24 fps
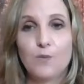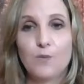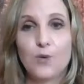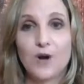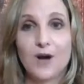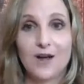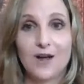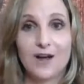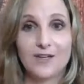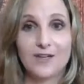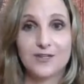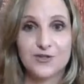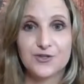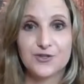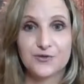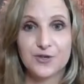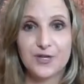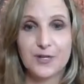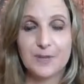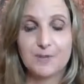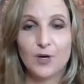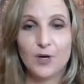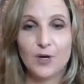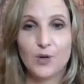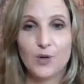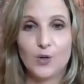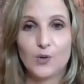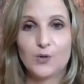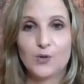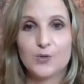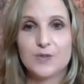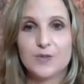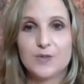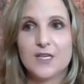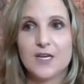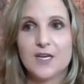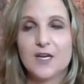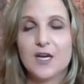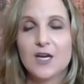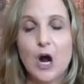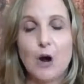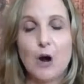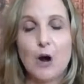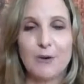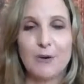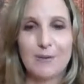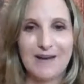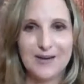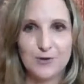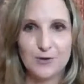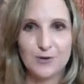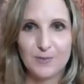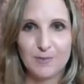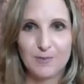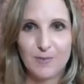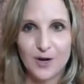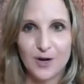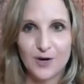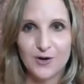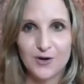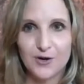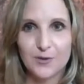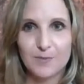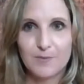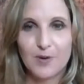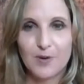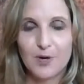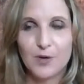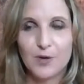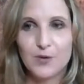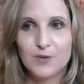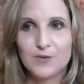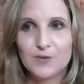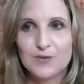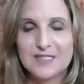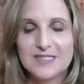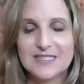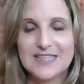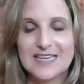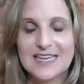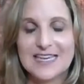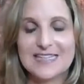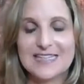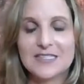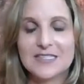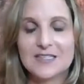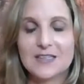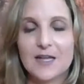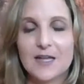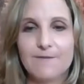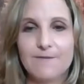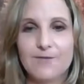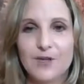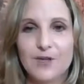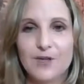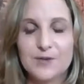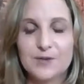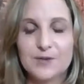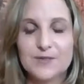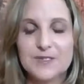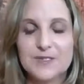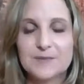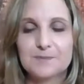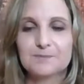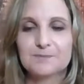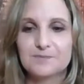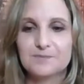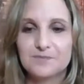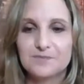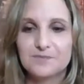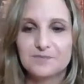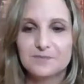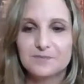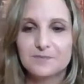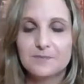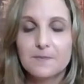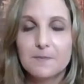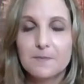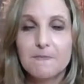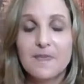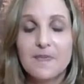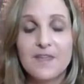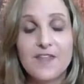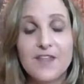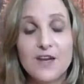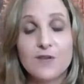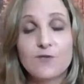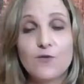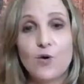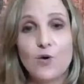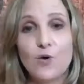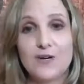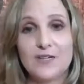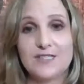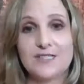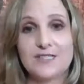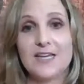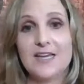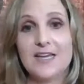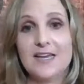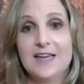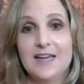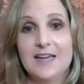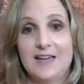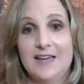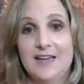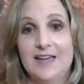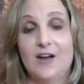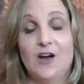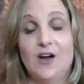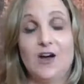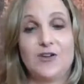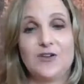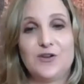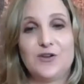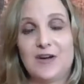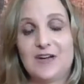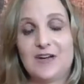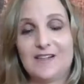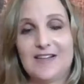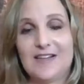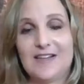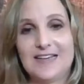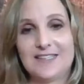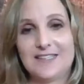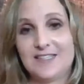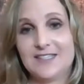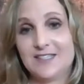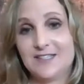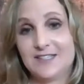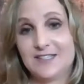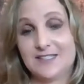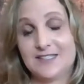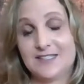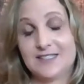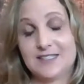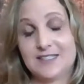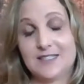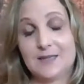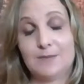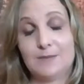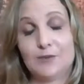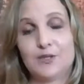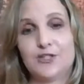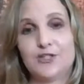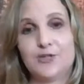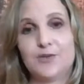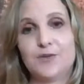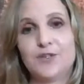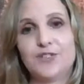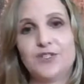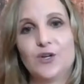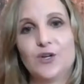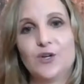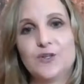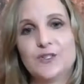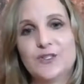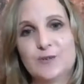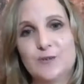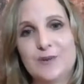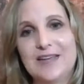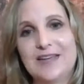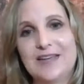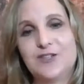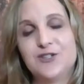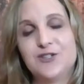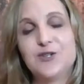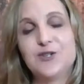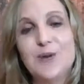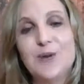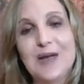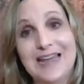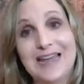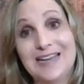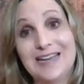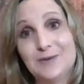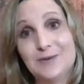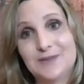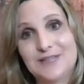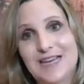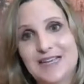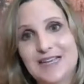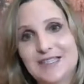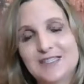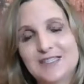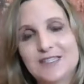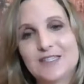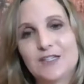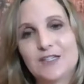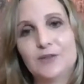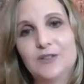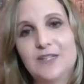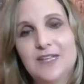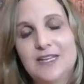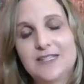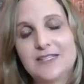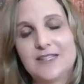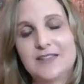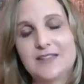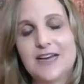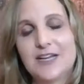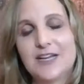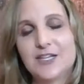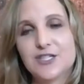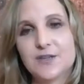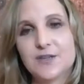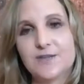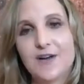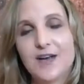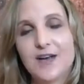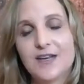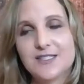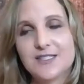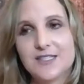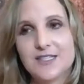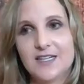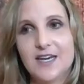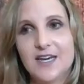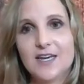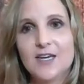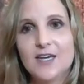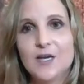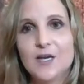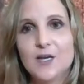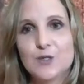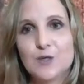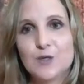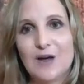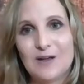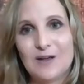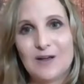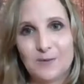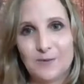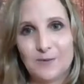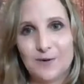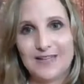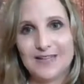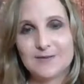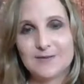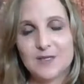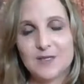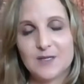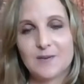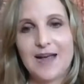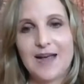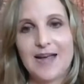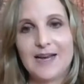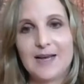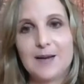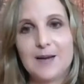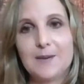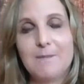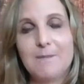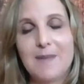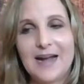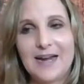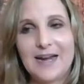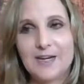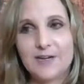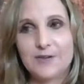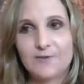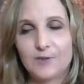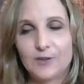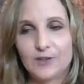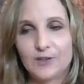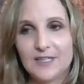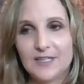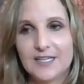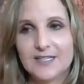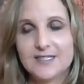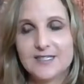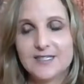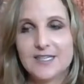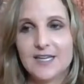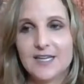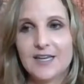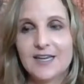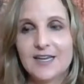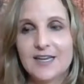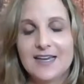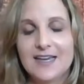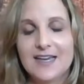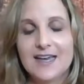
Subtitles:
work on tree pose, or we might do a partner pose. The kids love those. And then, of course, in all yoga classes, similar to adults, we do end with that stillness and that shavasana. So I'll bring in some kind of mindfulness